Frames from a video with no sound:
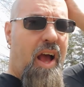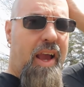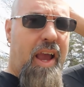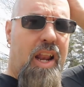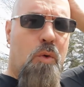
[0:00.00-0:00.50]
I
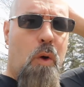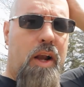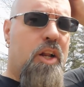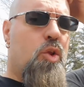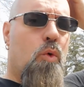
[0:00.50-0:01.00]
kind of
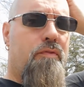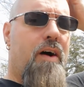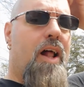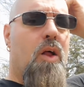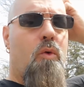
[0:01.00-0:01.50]
wanted to do a
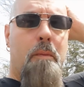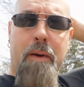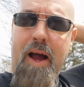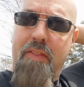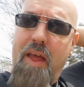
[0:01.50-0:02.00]
follow-up
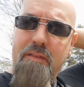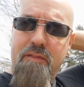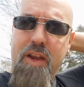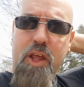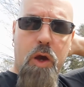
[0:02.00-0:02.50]
on that
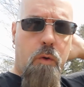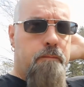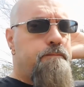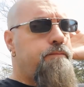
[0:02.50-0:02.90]
video